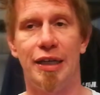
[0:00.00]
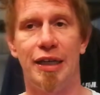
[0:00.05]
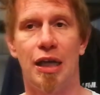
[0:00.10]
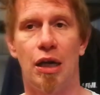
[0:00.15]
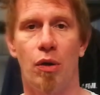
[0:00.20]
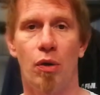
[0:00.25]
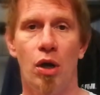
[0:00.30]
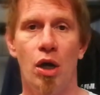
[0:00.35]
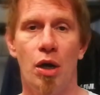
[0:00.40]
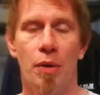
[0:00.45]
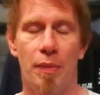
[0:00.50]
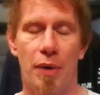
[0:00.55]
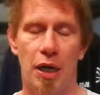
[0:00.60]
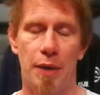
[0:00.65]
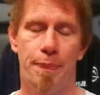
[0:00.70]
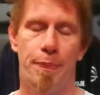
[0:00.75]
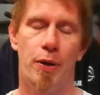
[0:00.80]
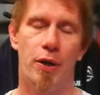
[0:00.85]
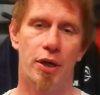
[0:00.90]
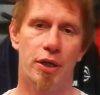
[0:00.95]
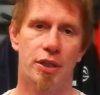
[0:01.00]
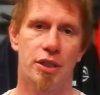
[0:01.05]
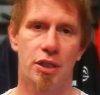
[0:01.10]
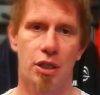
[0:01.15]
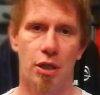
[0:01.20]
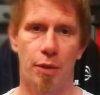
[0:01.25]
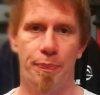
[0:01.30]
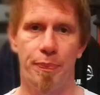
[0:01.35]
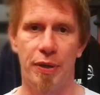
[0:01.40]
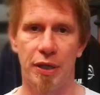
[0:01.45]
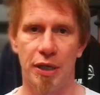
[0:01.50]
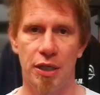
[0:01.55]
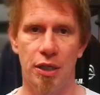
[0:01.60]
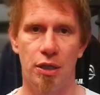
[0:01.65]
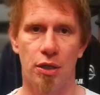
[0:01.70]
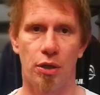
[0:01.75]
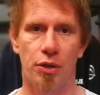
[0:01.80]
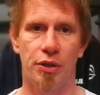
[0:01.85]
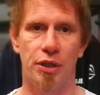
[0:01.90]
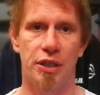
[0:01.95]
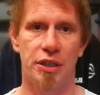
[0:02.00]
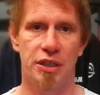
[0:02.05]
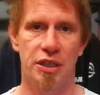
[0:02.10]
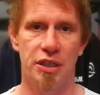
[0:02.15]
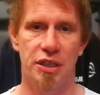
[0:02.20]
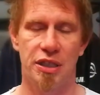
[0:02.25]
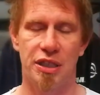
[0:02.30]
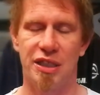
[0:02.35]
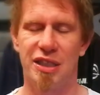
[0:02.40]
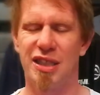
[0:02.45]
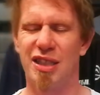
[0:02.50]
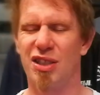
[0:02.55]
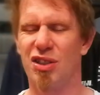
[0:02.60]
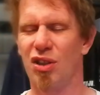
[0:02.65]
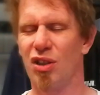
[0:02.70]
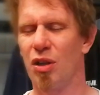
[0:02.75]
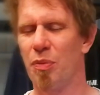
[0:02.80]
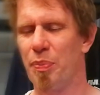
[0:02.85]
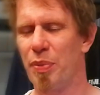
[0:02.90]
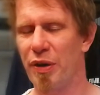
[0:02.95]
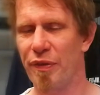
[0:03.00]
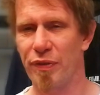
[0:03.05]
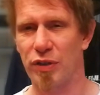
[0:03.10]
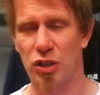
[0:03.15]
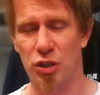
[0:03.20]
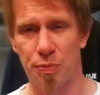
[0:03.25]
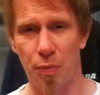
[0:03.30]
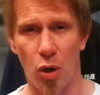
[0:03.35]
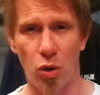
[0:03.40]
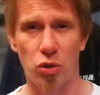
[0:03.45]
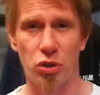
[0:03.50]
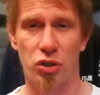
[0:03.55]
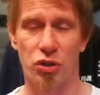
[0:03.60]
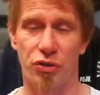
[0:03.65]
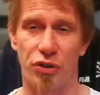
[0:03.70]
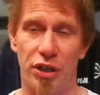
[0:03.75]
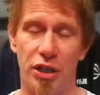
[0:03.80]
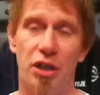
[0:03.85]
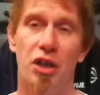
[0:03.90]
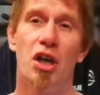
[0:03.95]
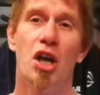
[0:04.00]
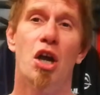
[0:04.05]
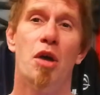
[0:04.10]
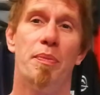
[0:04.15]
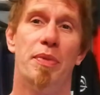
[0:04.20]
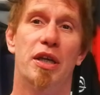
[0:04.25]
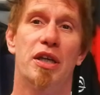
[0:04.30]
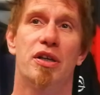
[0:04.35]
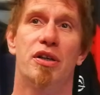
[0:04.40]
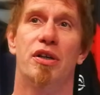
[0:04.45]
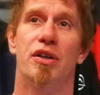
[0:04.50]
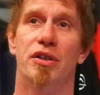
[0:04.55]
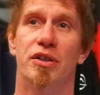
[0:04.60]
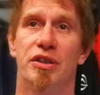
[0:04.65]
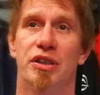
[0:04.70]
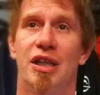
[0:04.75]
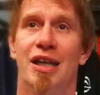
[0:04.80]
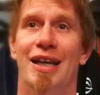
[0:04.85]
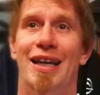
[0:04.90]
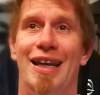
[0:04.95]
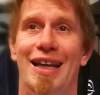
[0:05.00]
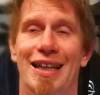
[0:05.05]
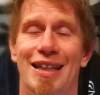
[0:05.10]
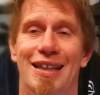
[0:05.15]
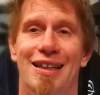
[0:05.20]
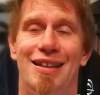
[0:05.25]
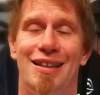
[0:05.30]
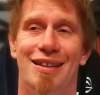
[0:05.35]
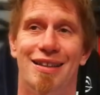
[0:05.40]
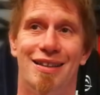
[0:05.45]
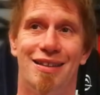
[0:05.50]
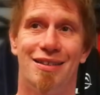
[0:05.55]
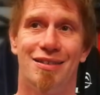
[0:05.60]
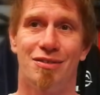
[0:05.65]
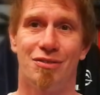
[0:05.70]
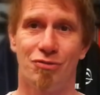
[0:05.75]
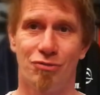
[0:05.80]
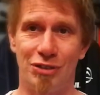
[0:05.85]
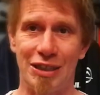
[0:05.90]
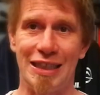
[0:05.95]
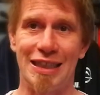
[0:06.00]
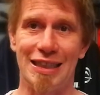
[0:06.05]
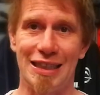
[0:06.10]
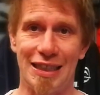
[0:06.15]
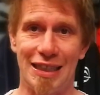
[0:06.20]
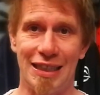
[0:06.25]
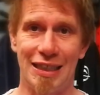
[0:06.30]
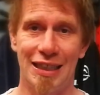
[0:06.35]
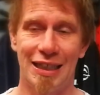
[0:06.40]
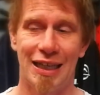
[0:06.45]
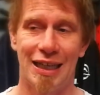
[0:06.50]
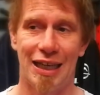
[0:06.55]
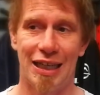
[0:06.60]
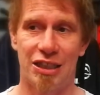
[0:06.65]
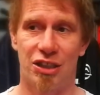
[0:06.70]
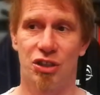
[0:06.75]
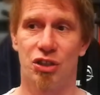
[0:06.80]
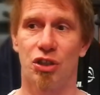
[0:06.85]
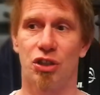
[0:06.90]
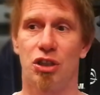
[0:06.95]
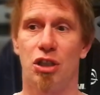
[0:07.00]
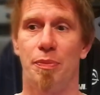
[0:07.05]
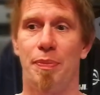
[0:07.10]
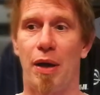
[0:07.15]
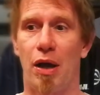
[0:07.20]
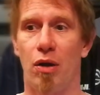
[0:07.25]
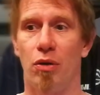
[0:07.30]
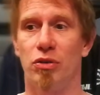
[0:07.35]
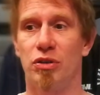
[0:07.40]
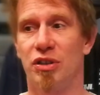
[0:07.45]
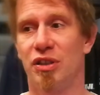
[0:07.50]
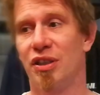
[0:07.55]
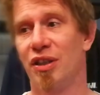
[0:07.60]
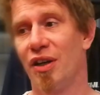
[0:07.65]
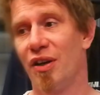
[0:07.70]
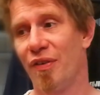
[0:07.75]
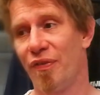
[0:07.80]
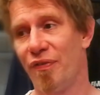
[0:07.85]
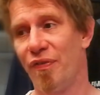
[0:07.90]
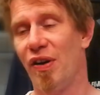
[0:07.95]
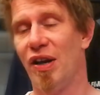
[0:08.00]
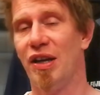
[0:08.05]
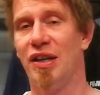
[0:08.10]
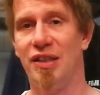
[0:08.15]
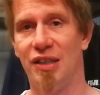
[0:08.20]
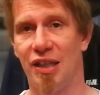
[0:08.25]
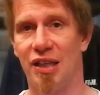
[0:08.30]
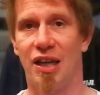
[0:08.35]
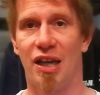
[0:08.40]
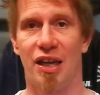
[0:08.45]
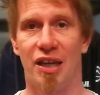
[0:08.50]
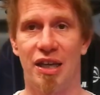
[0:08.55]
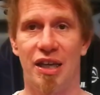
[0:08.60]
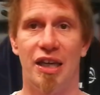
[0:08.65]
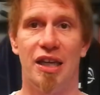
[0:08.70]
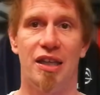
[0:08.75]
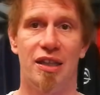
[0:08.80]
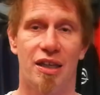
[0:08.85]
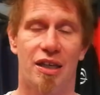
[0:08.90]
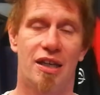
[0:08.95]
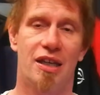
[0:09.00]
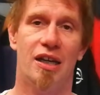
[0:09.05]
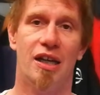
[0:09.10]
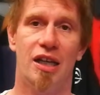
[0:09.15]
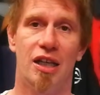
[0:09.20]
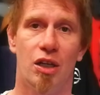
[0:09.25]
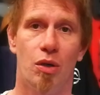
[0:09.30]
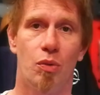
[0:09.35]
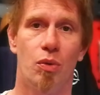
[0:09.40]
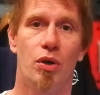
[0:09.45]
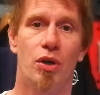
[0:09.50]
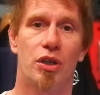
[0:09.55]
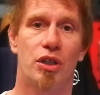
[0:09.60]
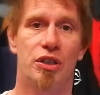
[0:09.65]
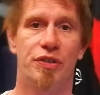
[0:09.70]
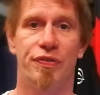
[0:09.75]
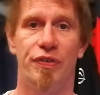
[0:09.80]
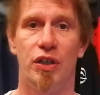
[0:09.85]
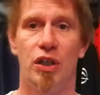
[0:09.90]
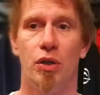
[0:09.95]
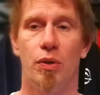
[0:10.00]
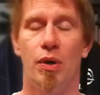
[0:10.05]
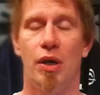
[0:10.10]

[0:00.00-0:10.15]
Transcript: Now, my personal opinion on this is all a bit of a smokescreen, because it's just about finding a gi that kind of works for you.